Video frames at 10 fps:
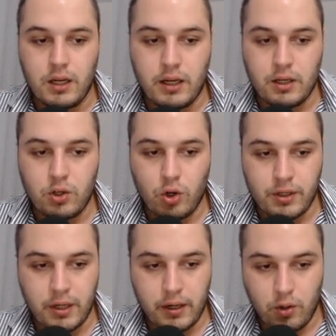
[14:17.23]

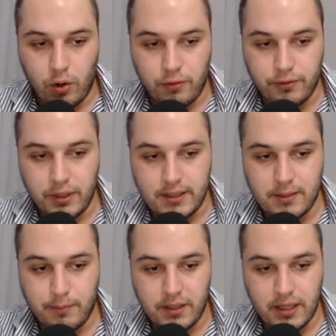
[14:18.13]
corner of this
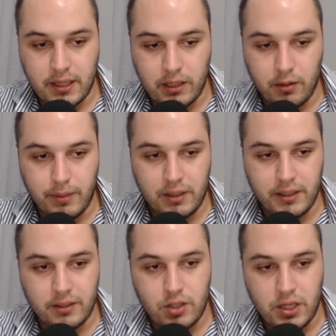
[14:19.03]
particular
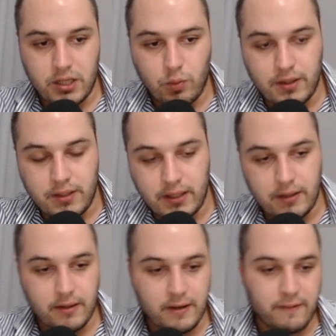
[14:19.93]
building,
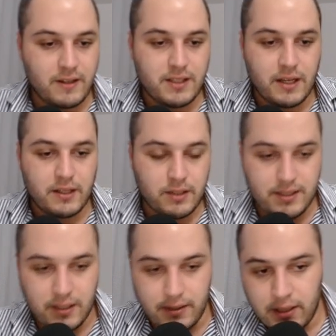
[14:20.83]
320 Riverside
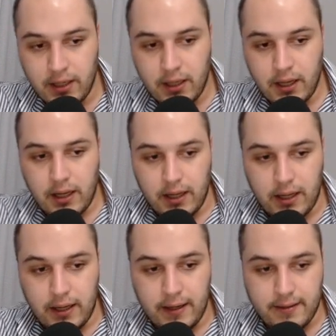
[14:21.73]
Crescent.
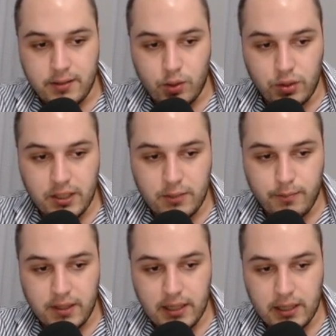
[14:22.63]
So this
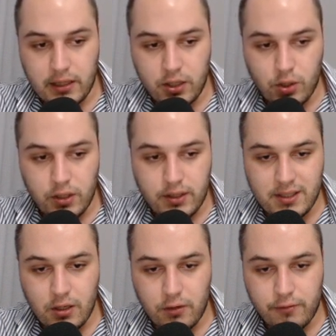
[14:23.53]
particular unit
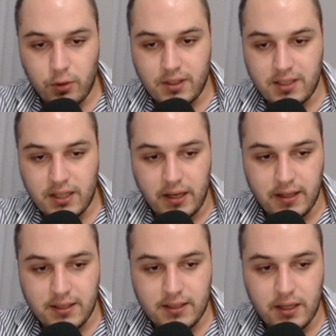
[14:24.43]
04
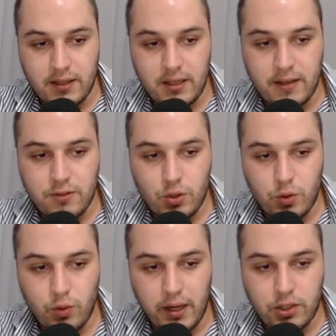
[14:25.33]
series, it gives
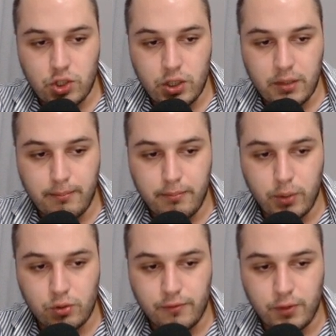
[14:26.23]
you actually
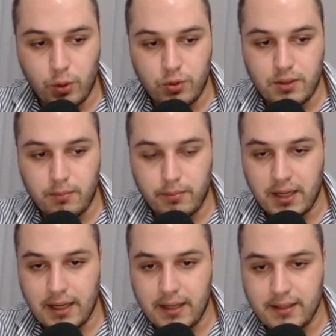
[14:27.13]
both views,
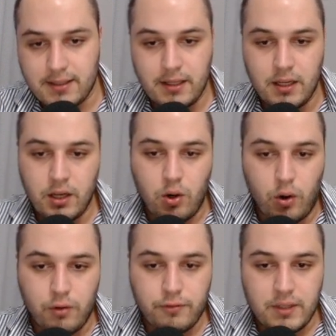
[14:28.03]
because
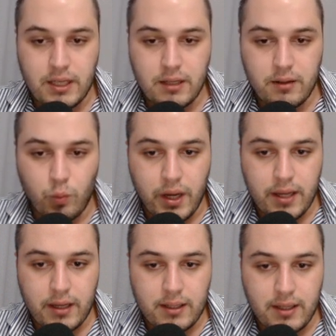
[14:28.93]
of the
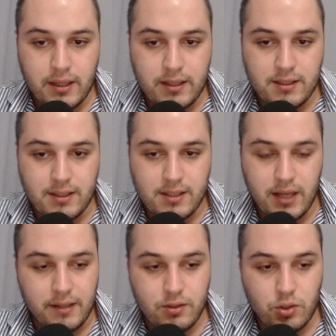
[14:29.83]
way it is
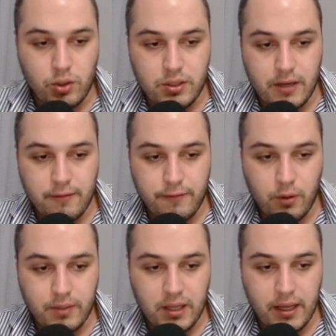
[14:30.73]
designed. So you see
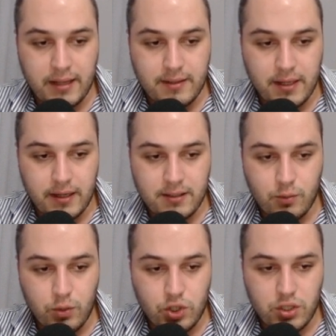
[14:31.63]
from the entrance,
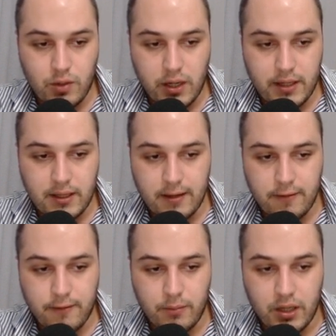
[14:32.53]
which is right here
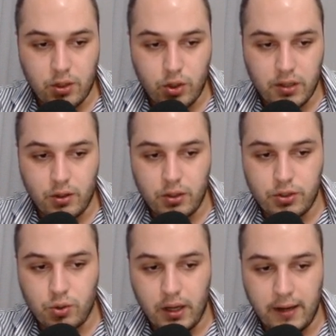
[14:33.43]
from the
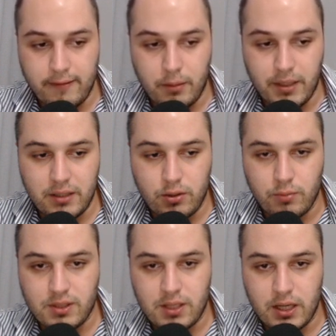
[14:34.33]
corridors, you have the
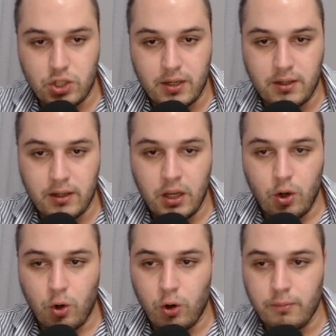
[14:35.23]
bedrooms stretching
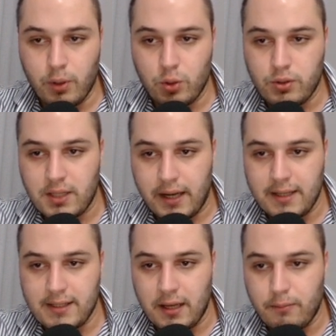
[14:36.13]
on both
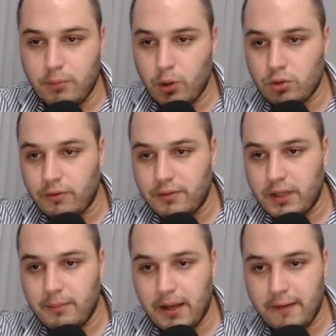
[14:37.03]
sides, and both of
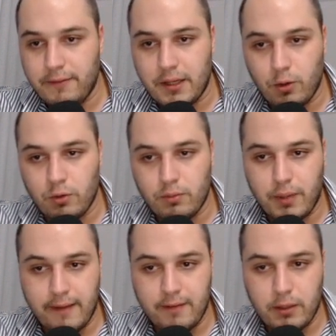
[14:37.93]
them have their own
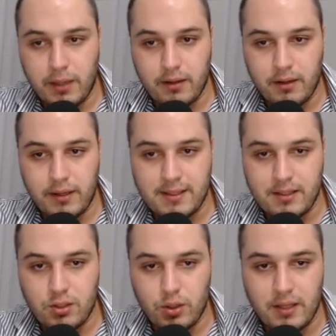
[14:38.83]
private balconies,
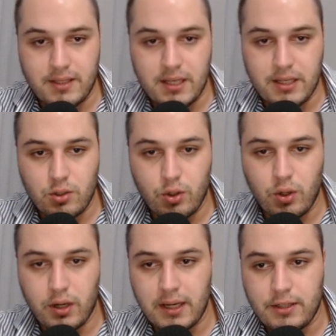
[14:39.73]
as you can see. So you
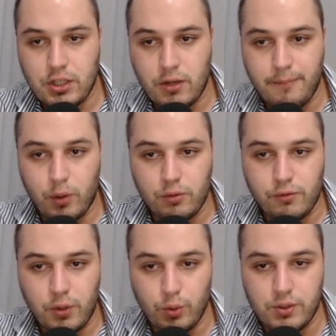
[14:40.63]
are catching both
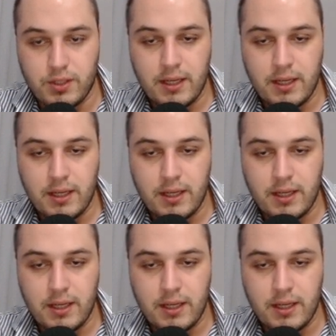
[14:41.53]
views,